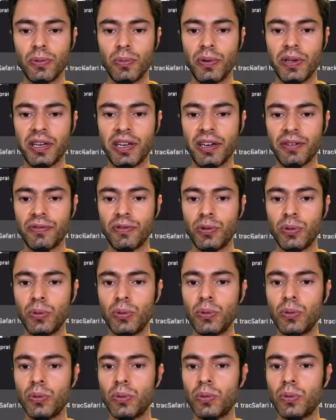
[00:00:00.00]
we have
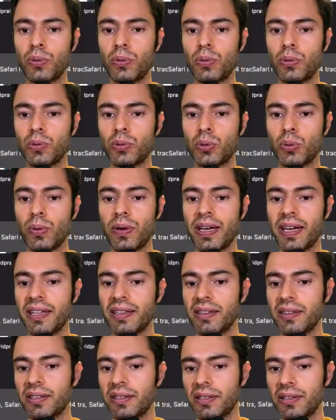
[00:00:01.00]
to get
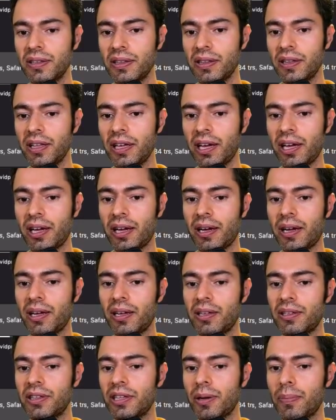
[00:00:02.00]

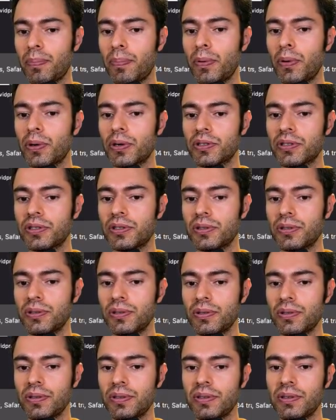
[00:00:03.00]
the port
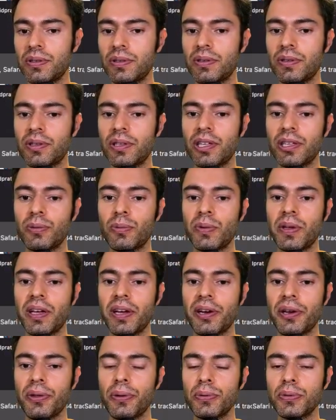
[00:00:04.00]
that we
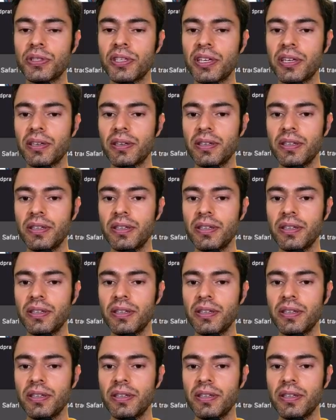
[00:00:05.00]
are using.